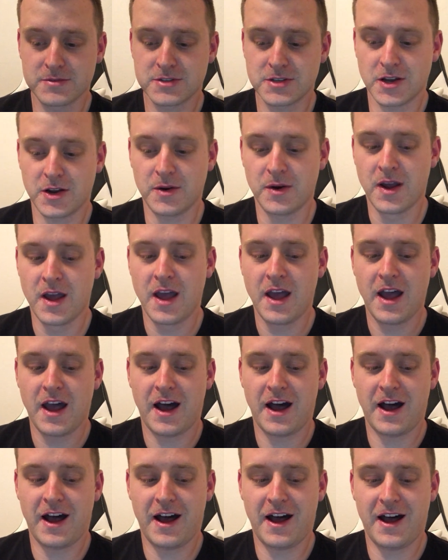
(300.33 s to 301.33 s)
So
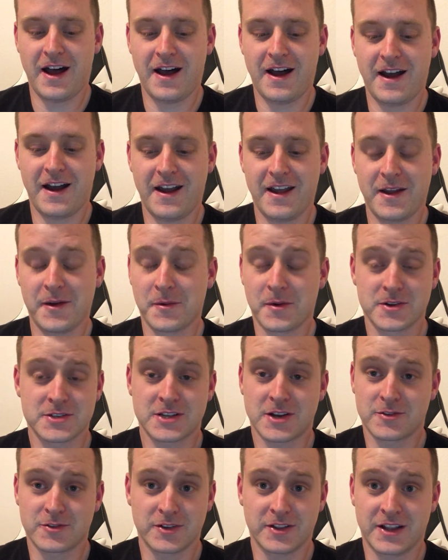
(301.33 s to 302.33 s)
it works
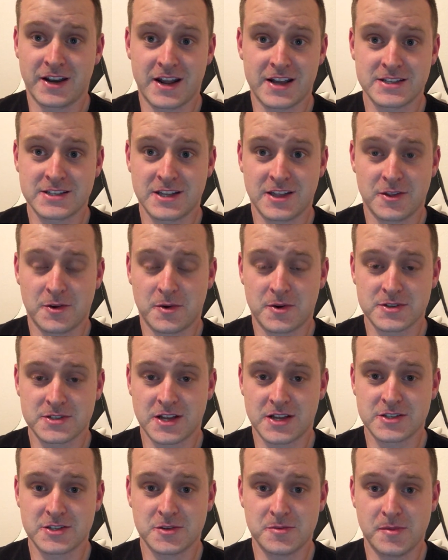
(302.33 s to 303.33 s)
out really nicely in the
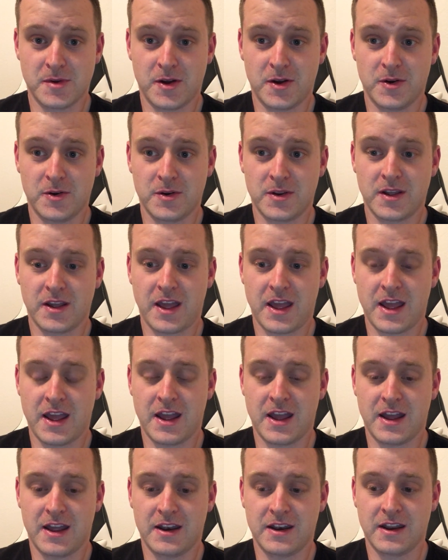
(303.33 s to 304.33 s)
horizontal mode,
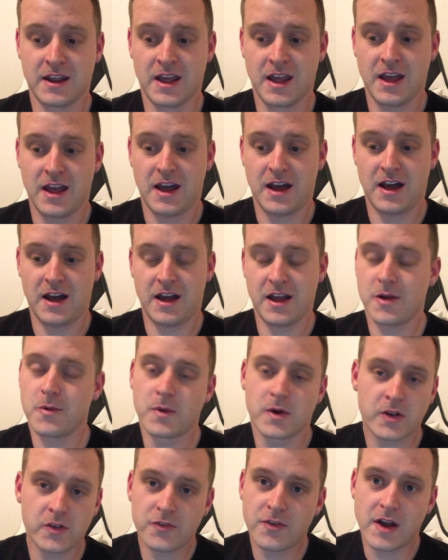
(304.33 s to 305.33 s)
and It
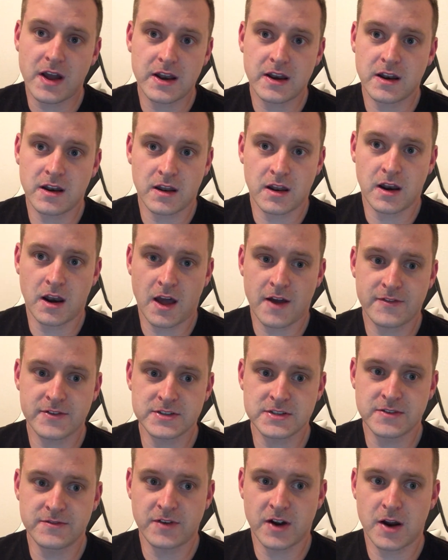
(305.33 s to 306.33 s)
works fine in an
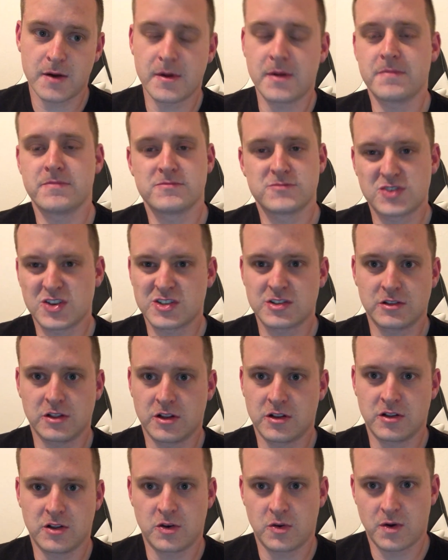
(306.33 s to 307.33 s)
office environment, just a
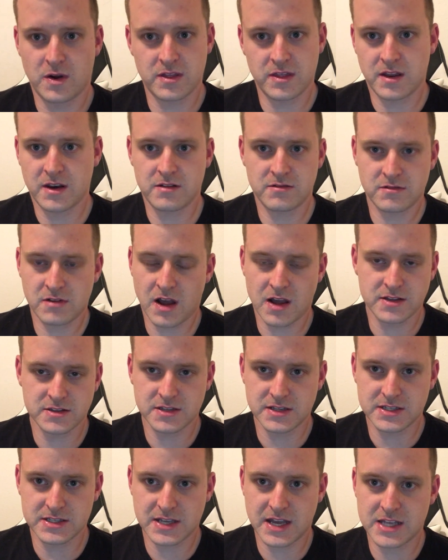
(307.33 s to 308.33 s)
little annoying that it
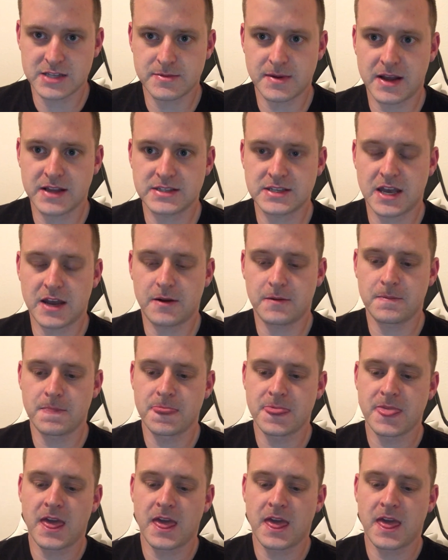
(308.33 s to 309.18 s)
constantly slides back down.